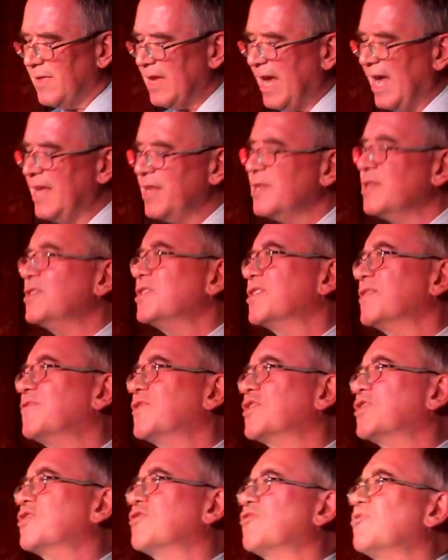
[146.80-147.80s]
at the ends
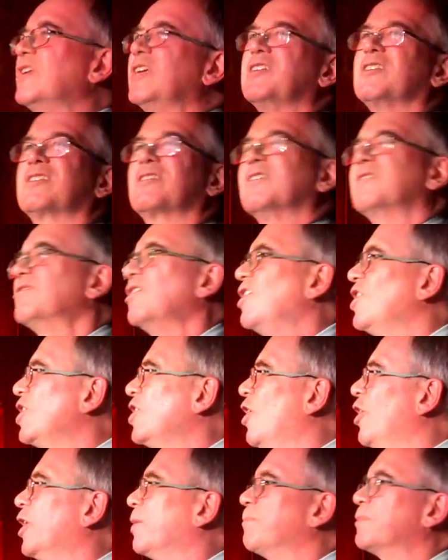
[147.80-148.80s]
of streets that
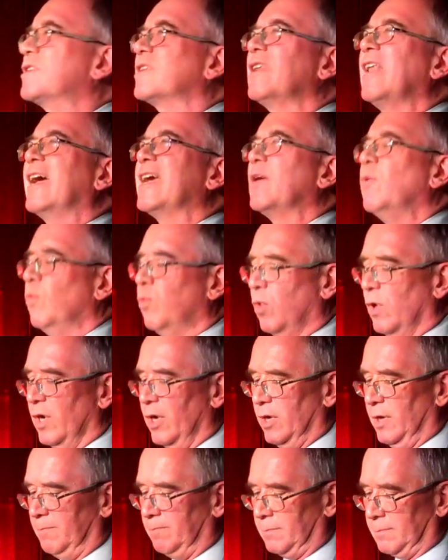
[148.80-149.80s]
lolloped like
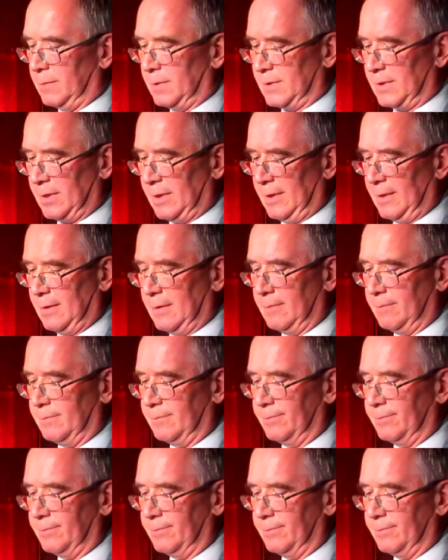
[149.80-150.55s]
worms.